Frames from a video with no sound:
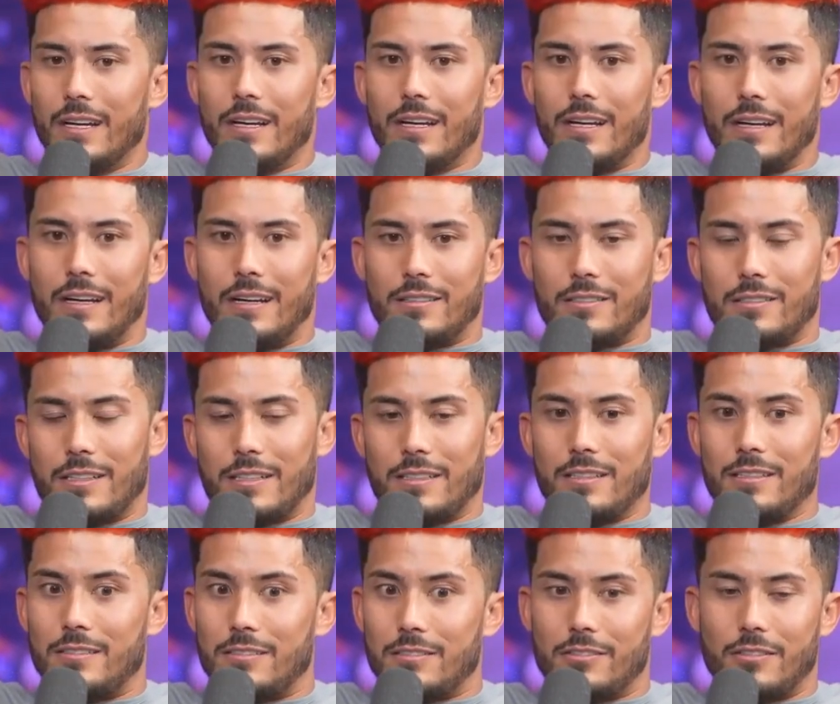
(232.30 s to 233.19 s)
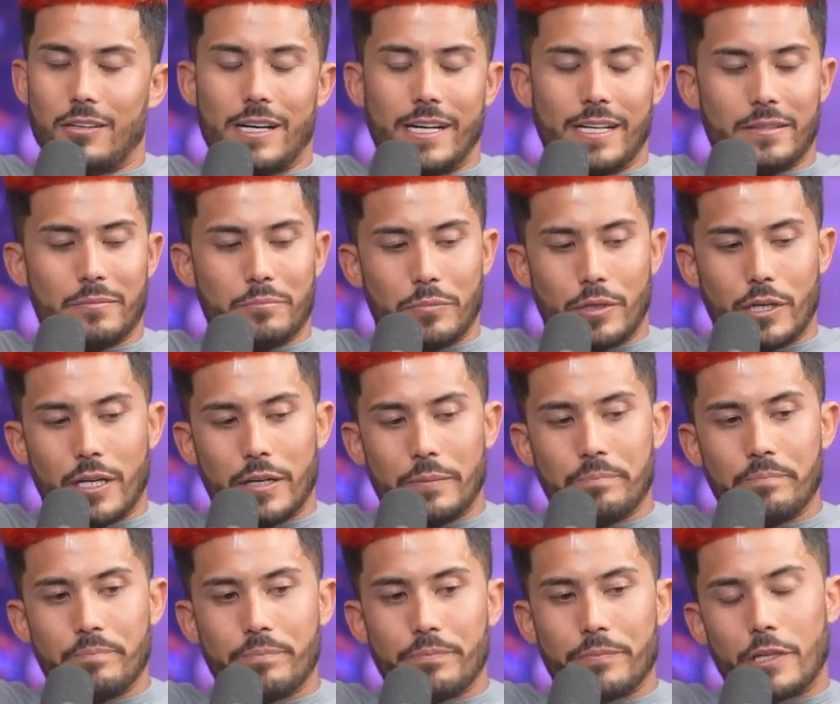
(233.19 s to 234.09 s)
I was like, this is great.
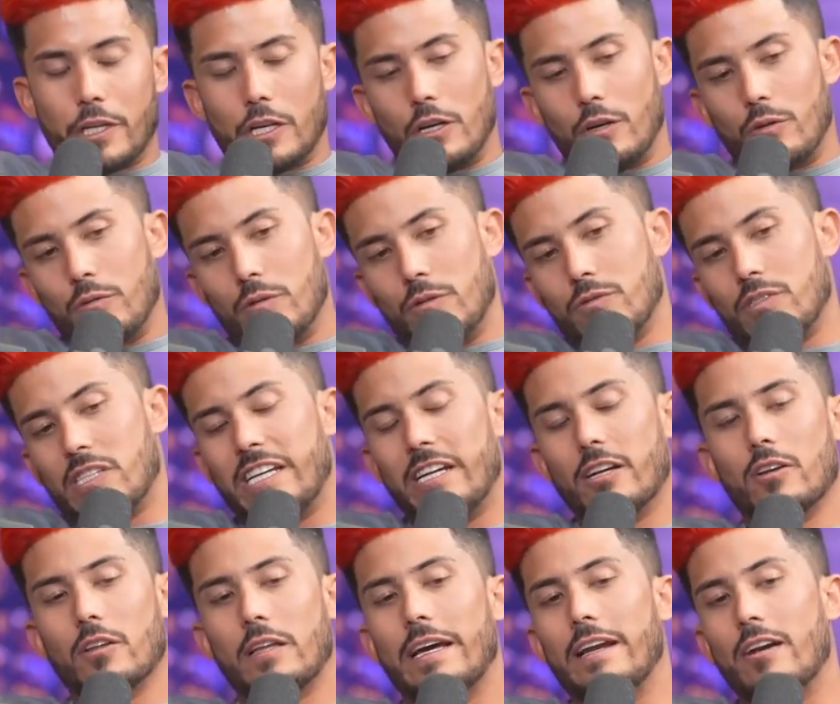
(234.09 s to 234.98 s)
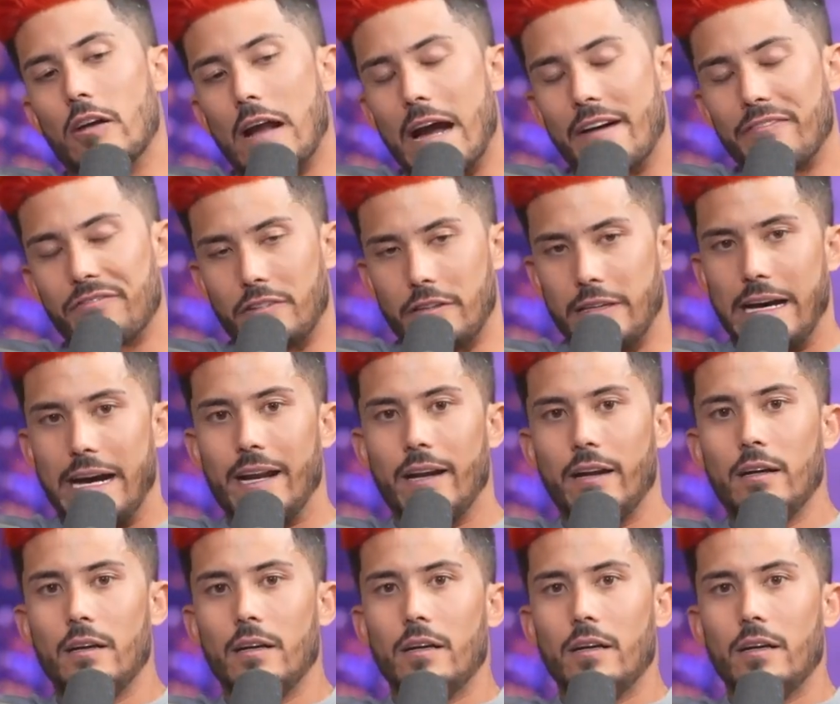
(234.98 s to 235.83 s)
But, you know, it was a year later after that,